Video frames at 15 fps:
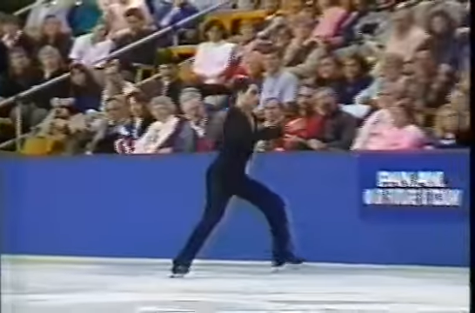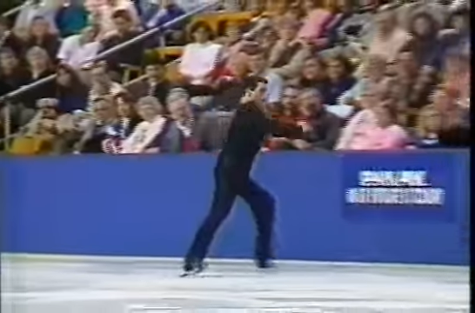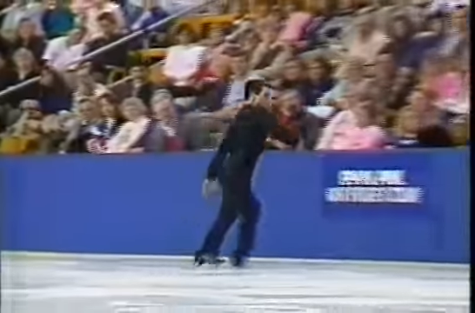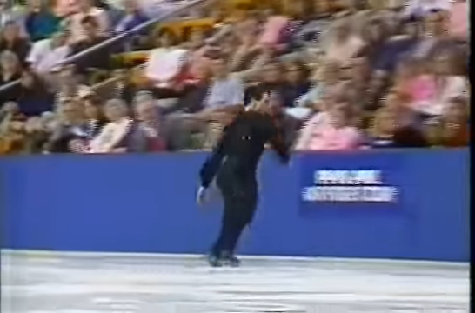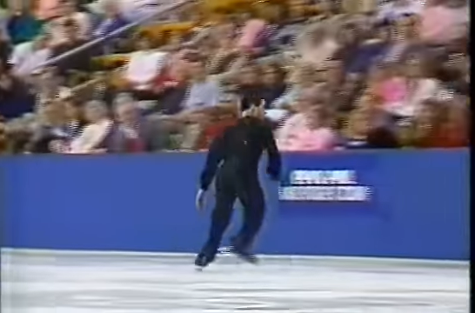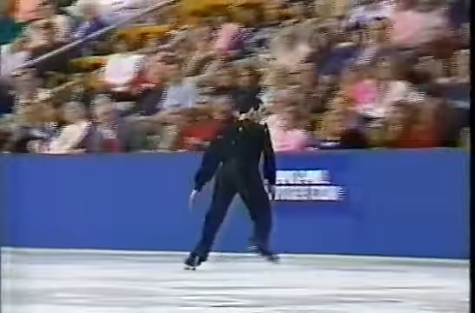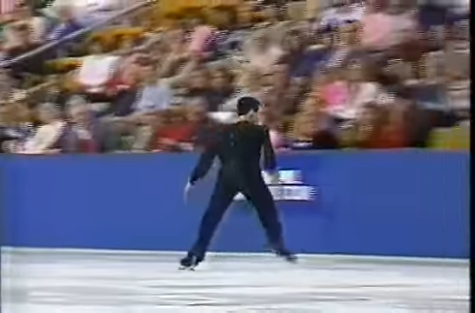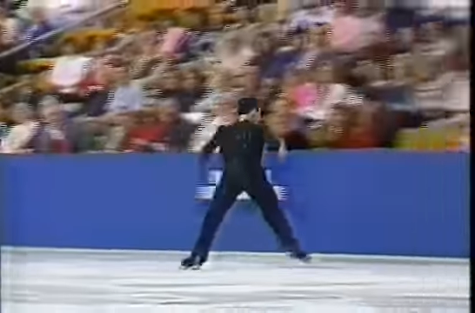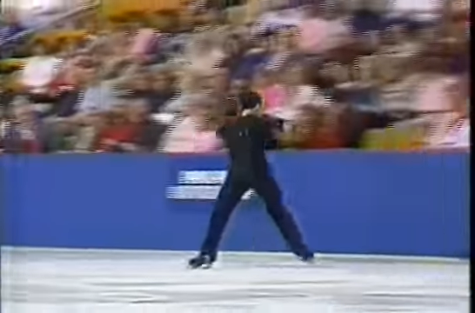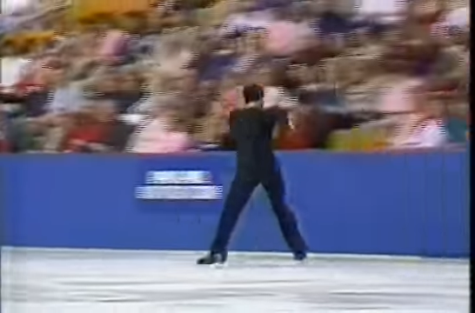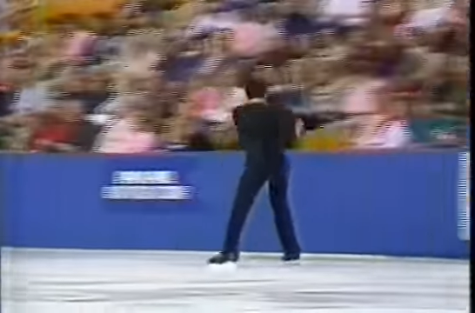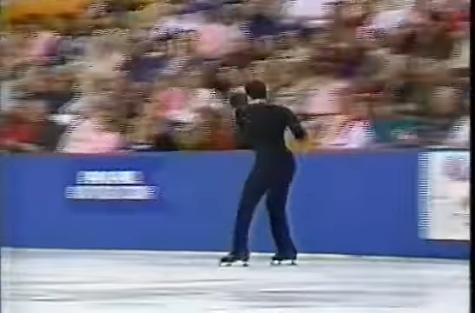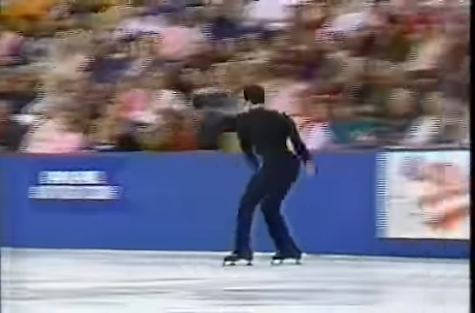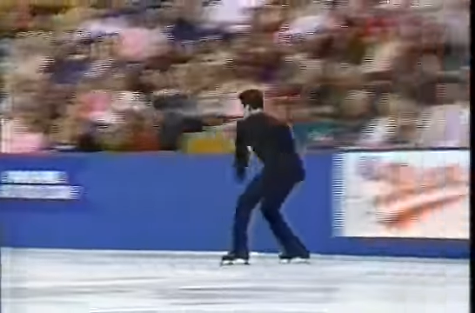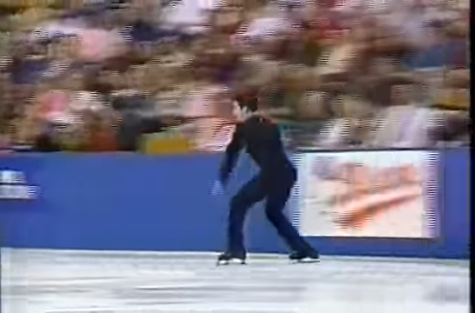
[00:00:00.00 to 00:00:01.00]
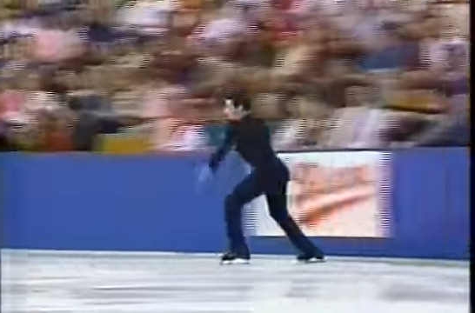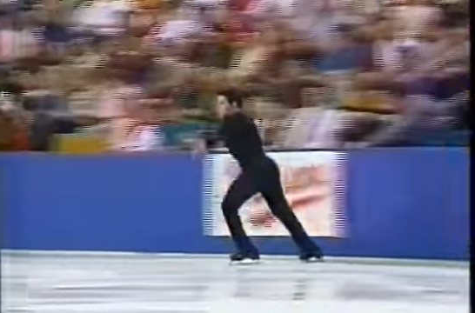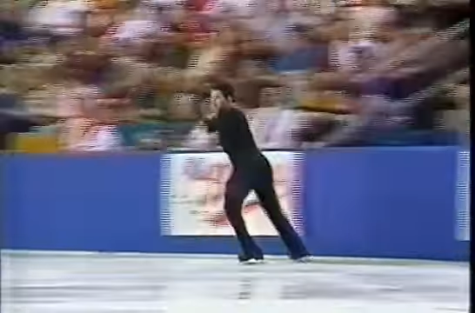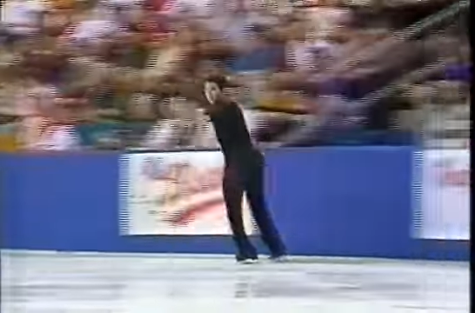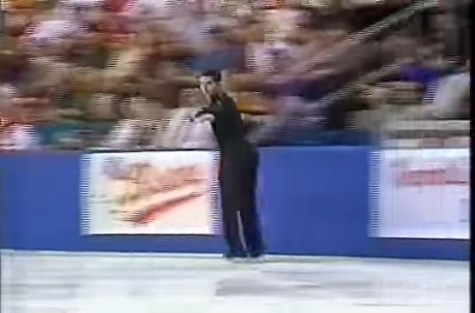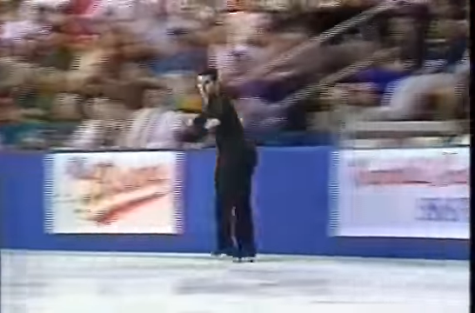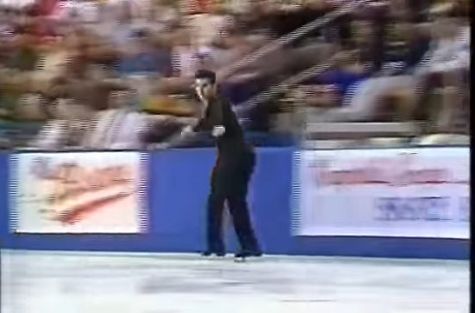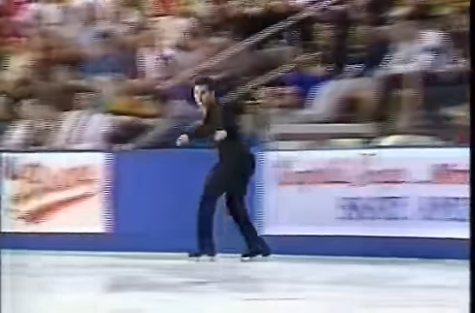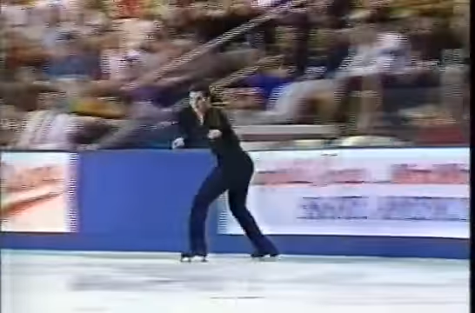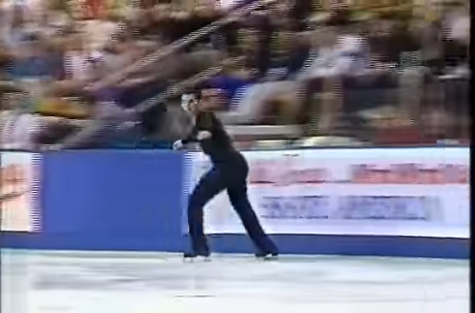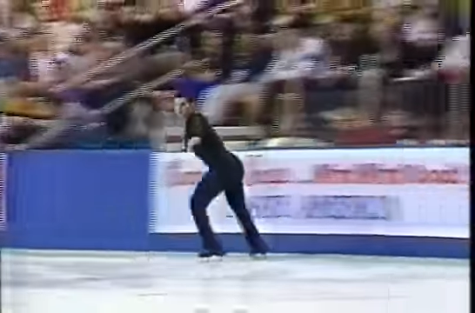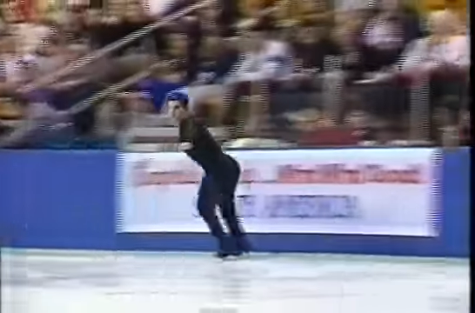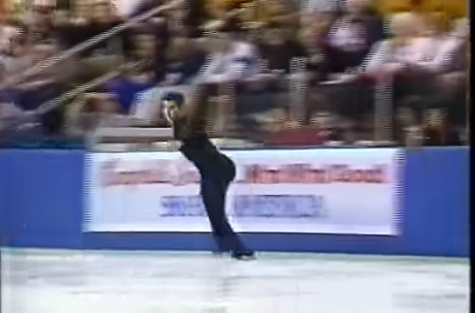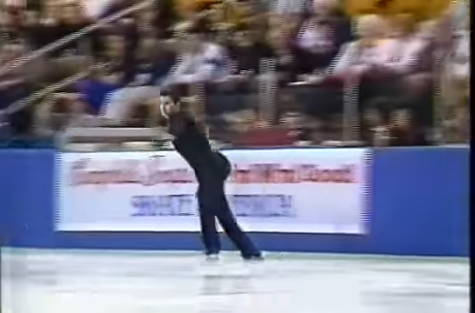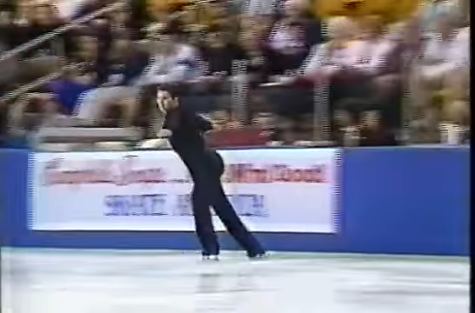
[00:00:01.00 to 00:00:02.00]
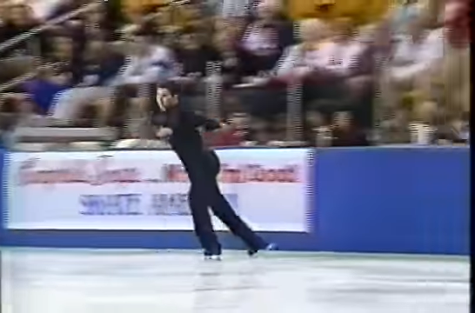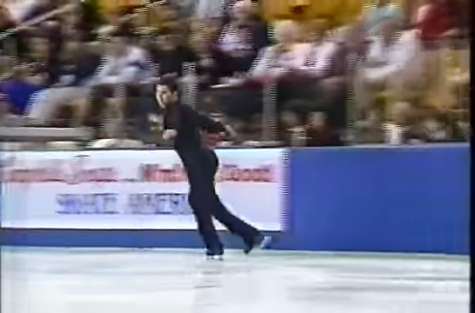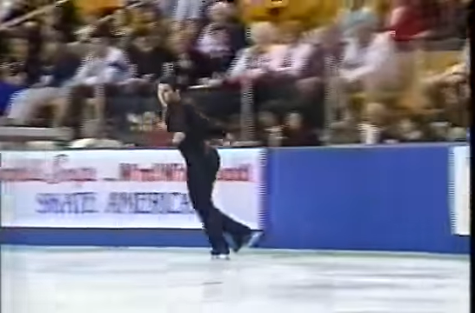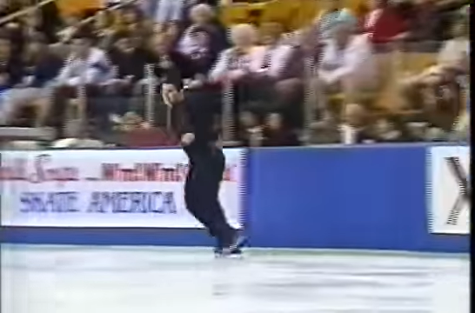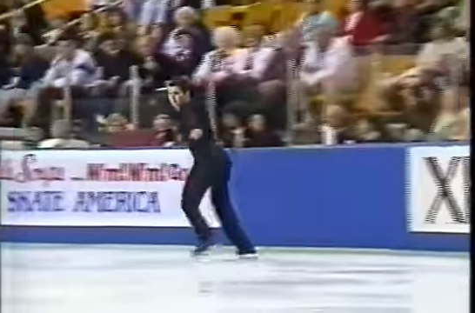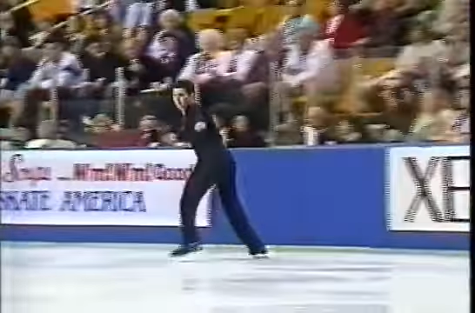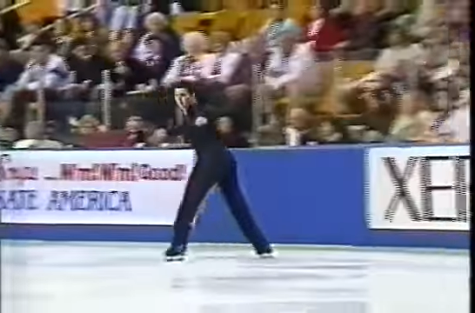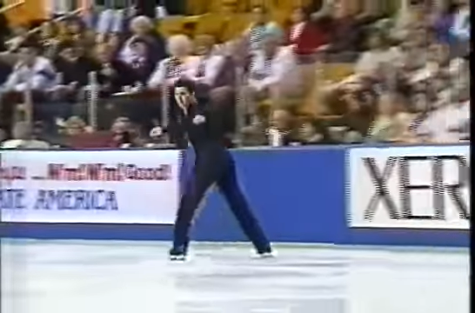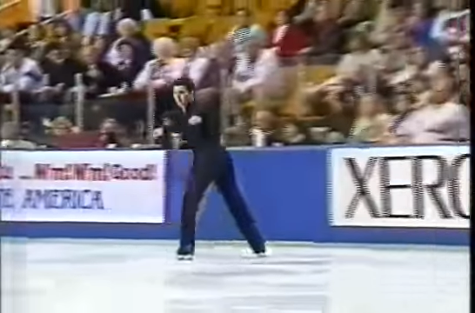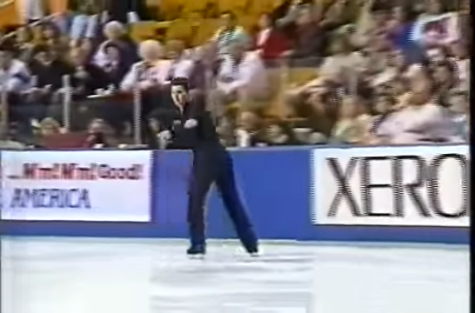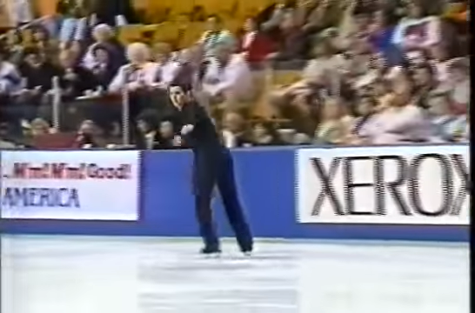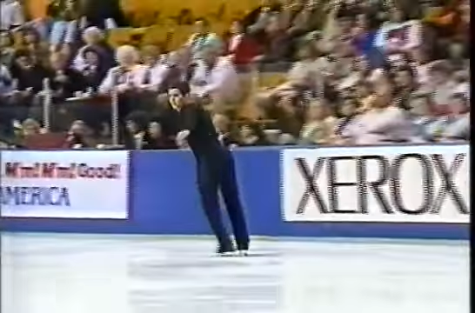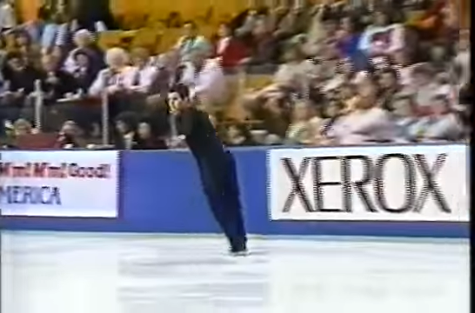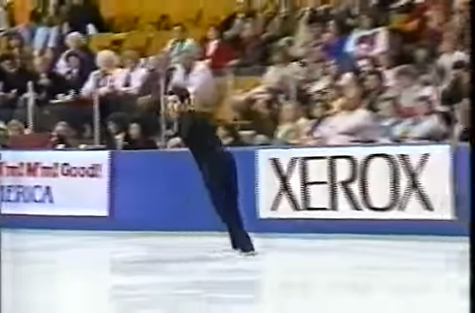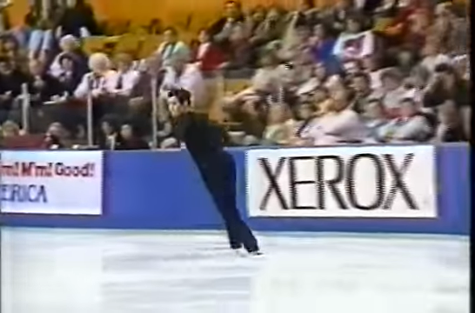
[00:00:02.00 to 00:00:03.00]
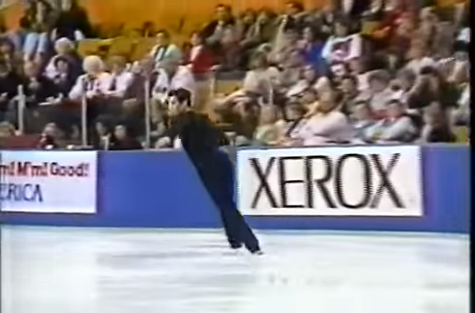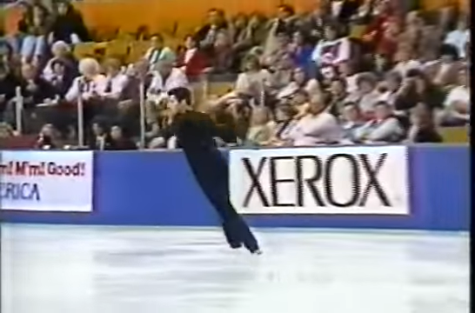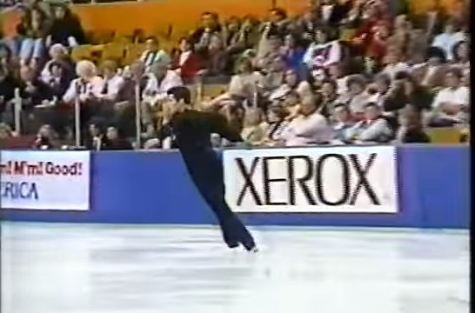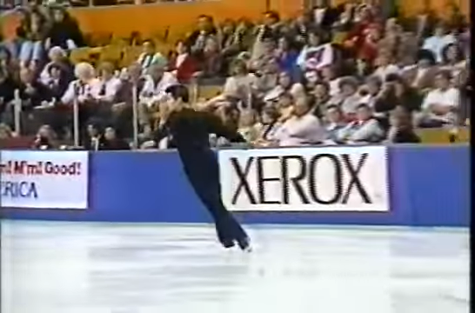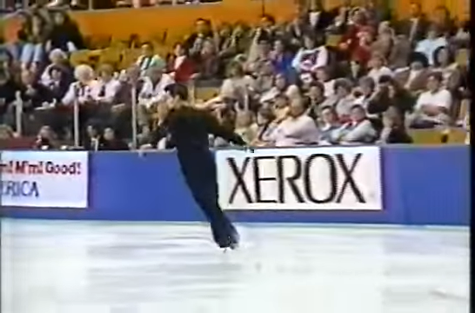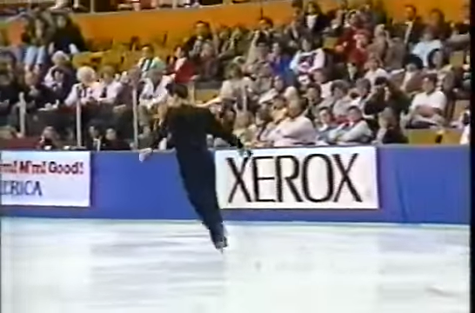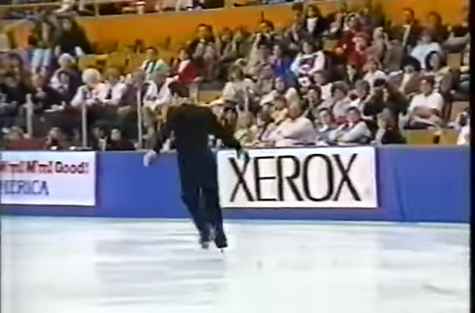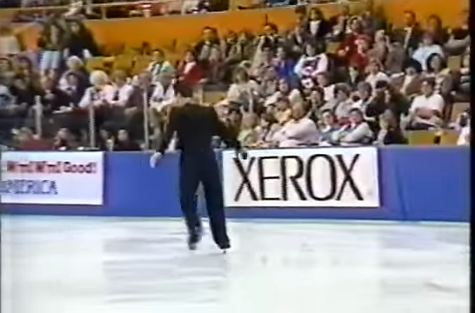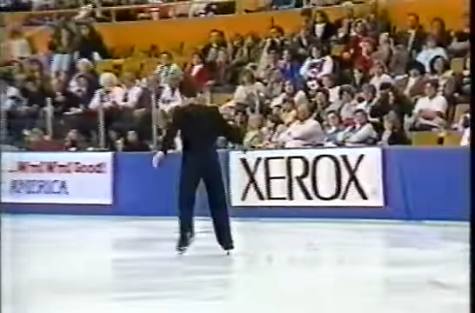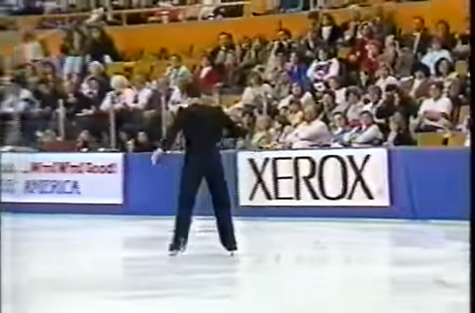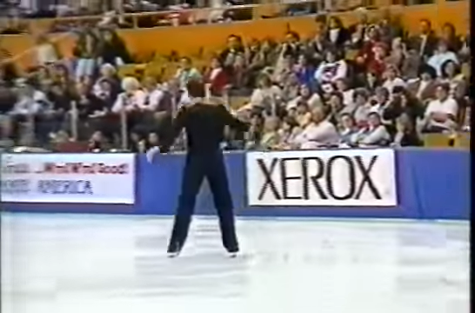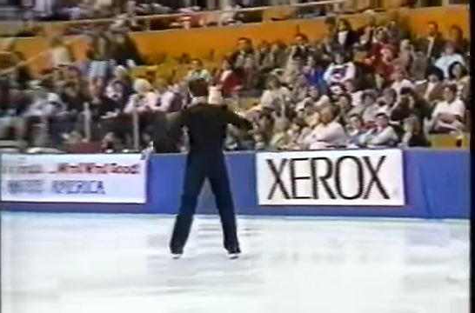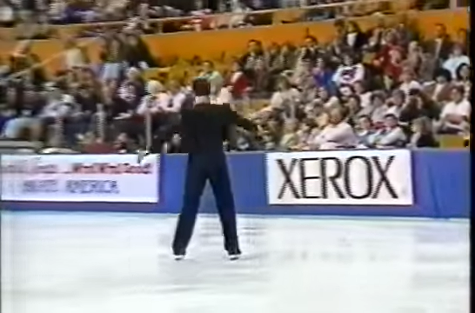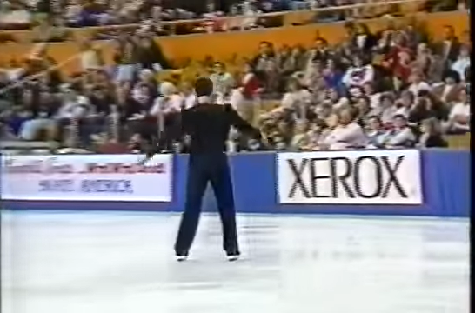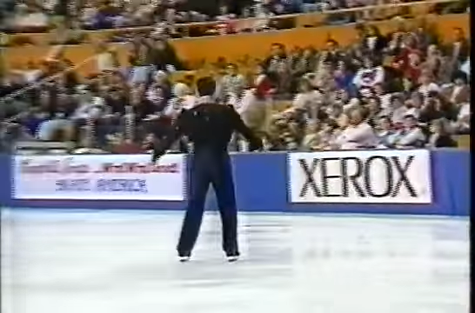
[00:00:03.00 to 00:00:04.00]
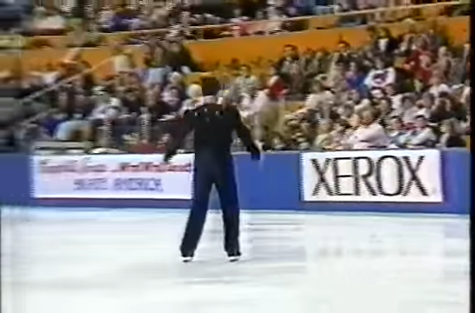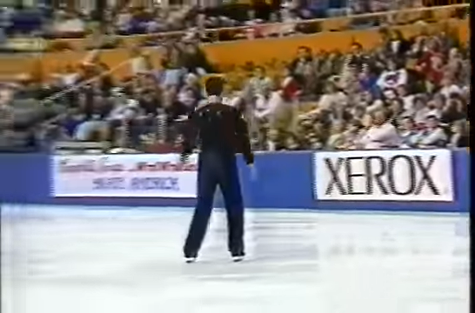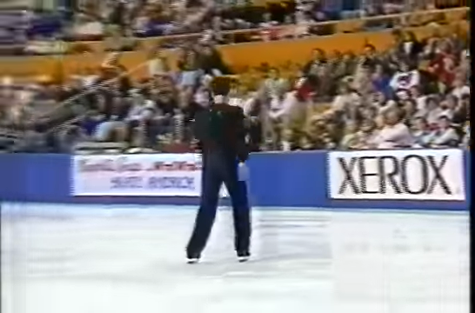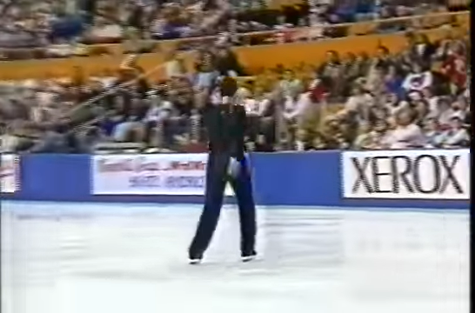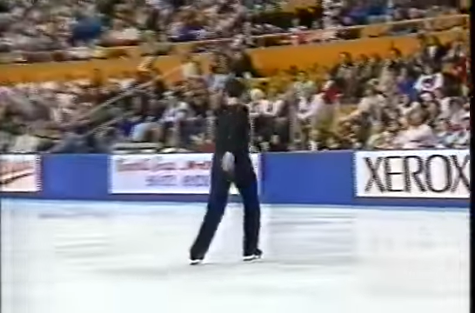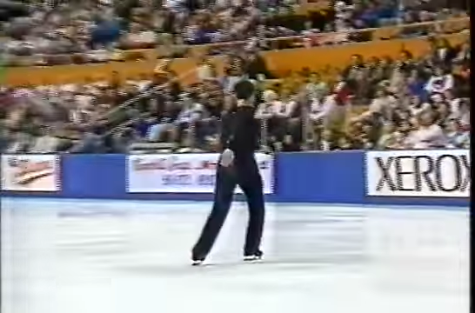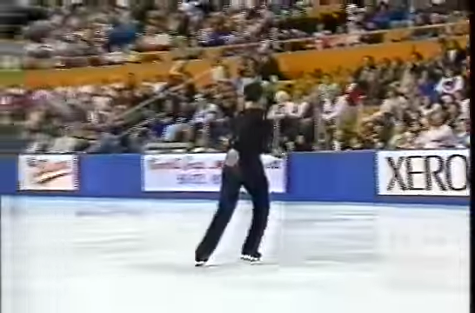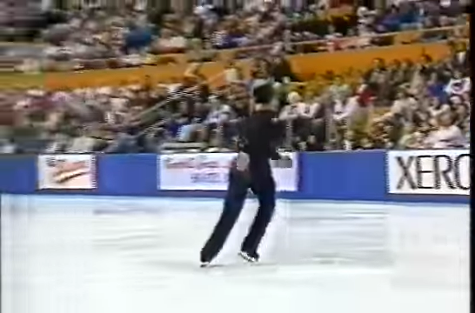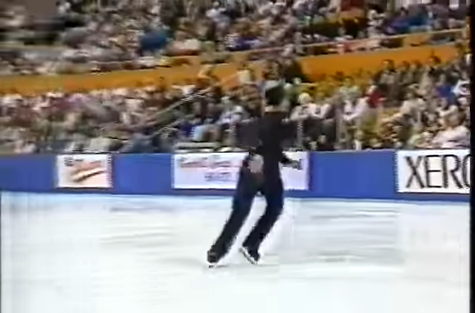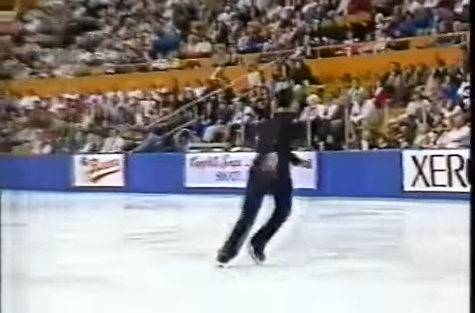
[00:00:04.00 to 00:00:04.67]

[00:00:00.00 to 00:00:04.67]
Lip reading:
No face is visible, so there are no lips to read.